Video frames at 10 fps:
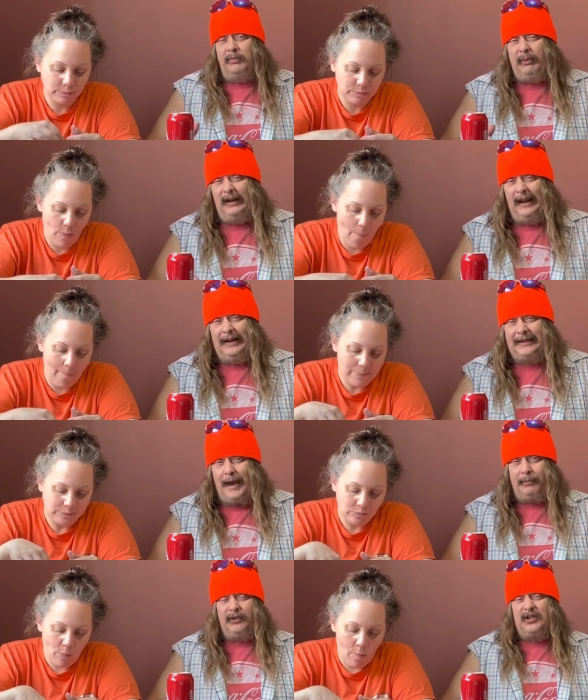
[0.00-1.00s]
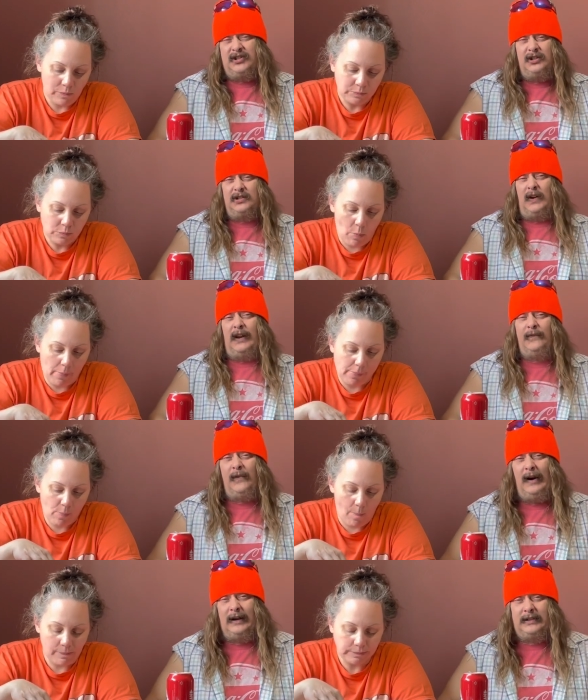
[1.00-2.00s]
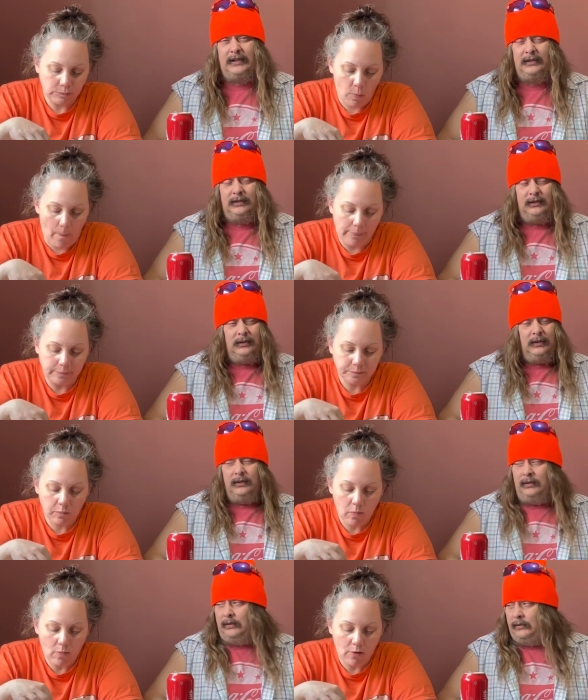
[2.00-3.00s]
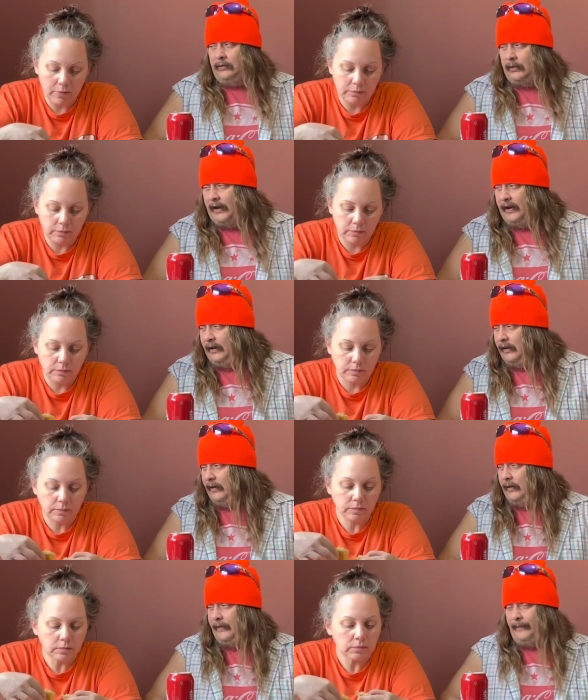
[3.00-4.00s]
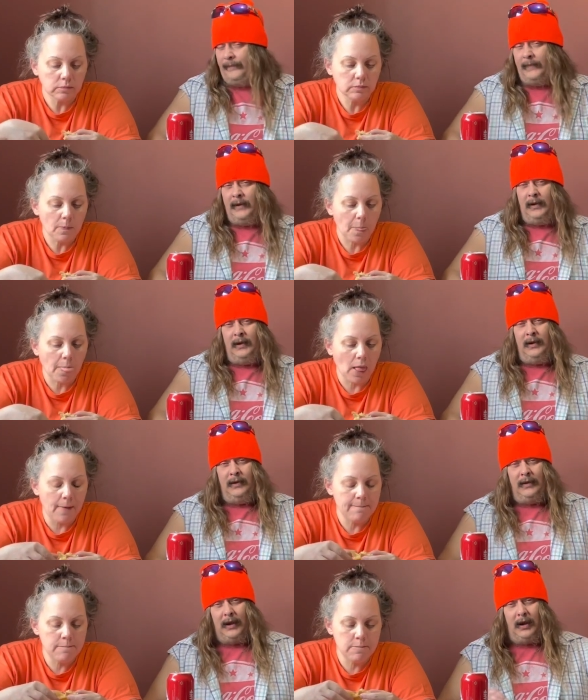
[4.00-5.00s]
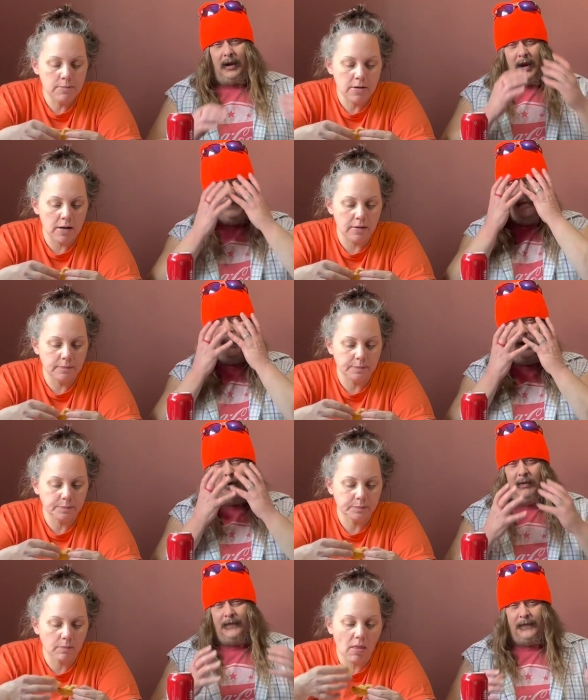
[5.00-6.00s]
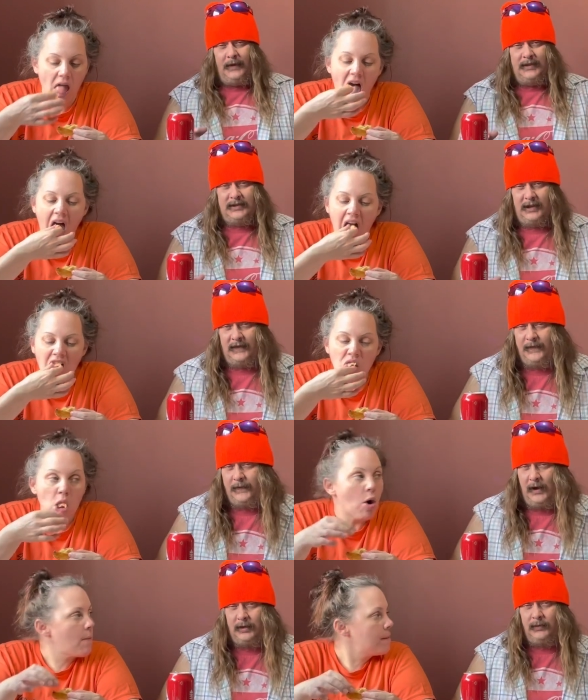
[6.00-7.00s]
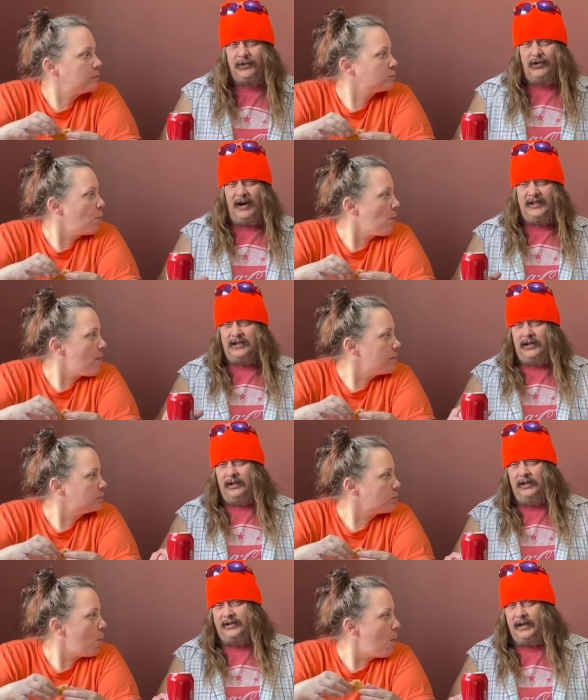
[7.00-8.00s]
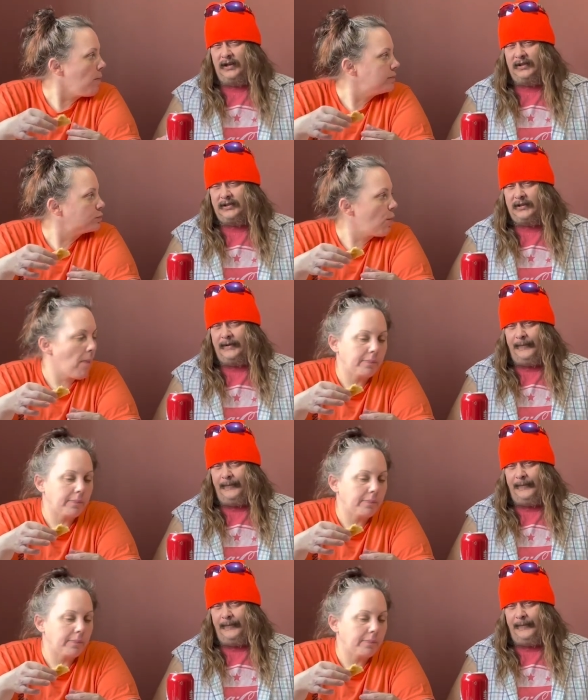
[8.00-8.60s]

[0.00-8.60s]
Speaker 1: to be like that, but this year's like fucked. Eh? Like everywhere on my face is like fucked with dry skin these days.